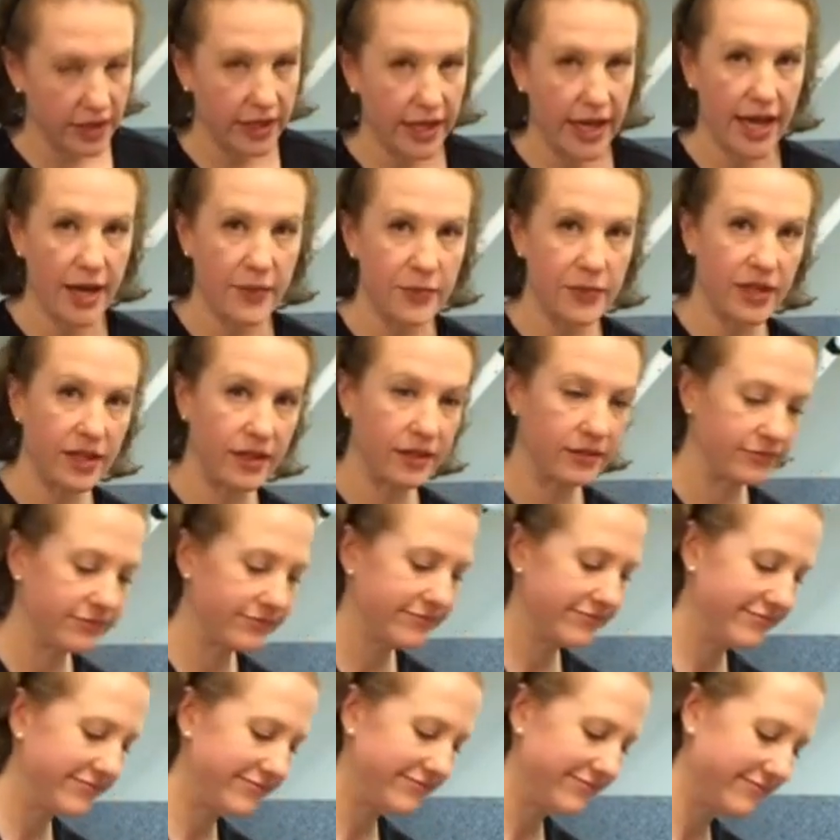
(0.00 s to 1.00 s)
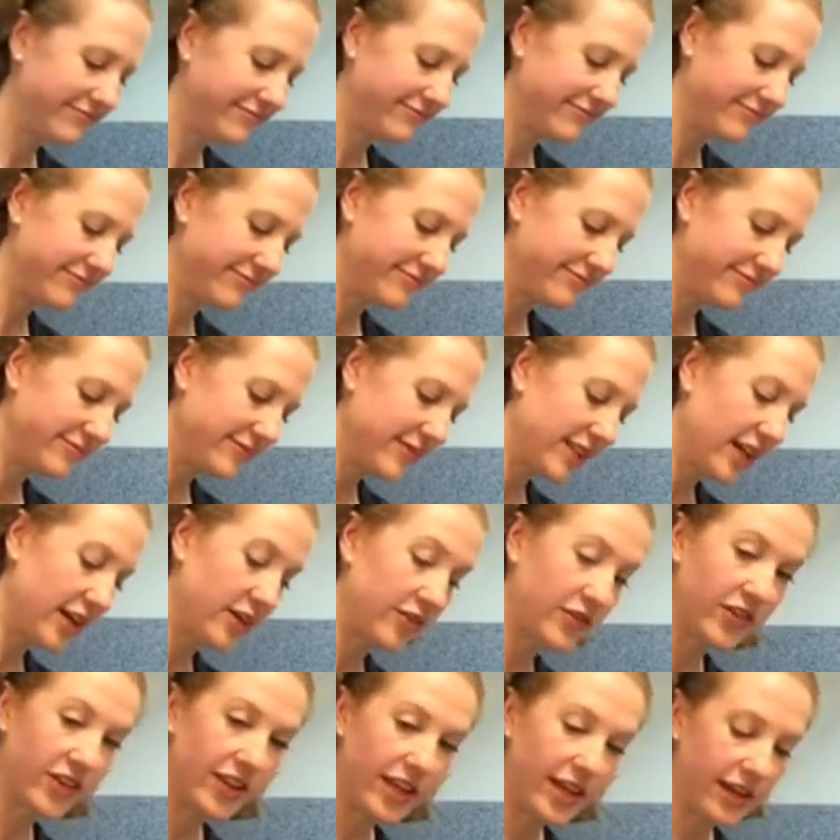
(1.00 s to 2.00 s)
happy and
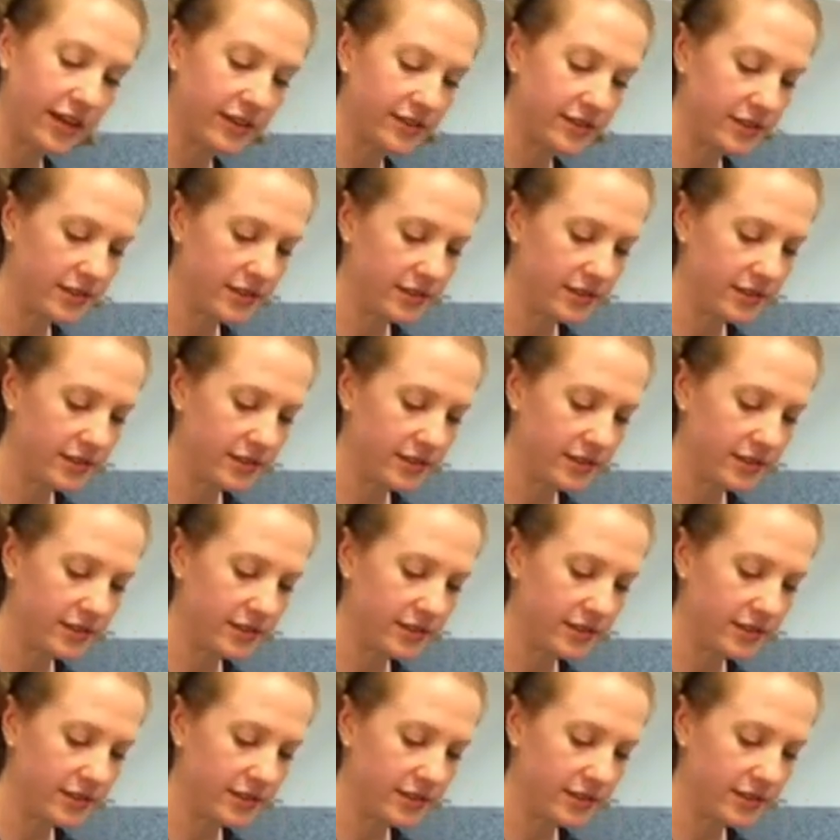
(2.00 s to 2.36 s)
relaxed.